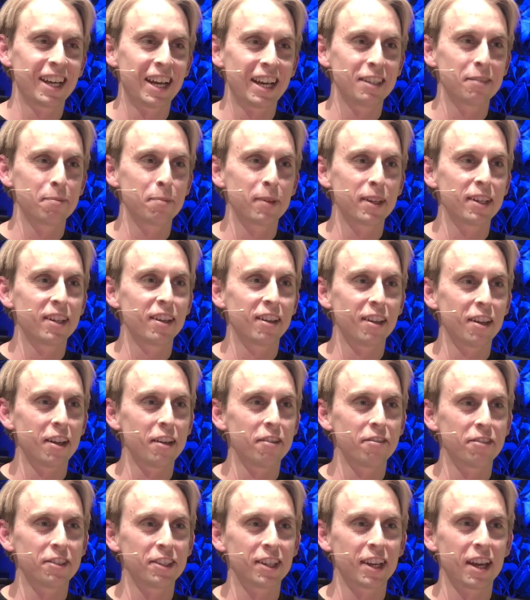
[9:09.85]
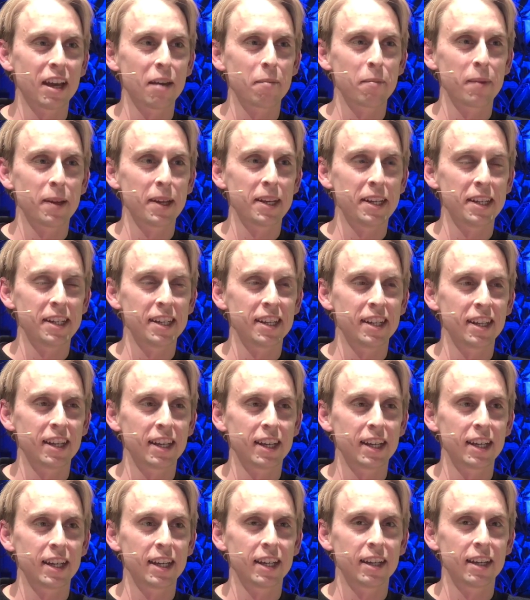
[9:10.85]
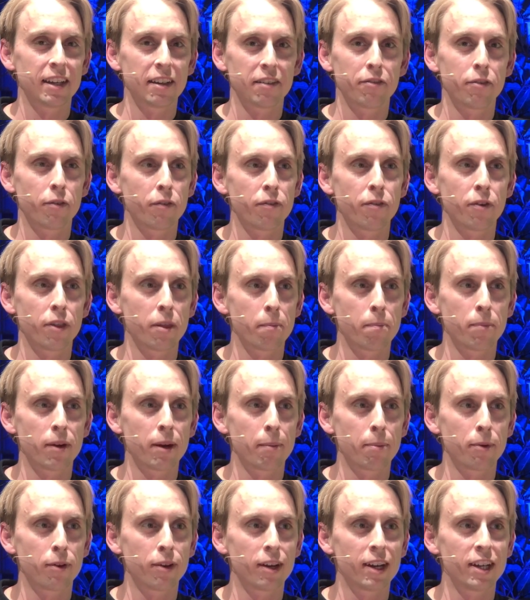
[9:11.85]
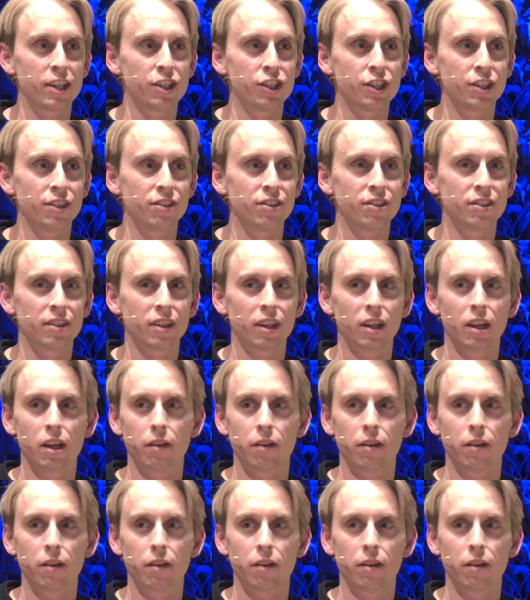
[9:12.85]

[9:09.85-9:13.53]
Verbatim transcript: I spent a lot of time in uh, for, for the preparations.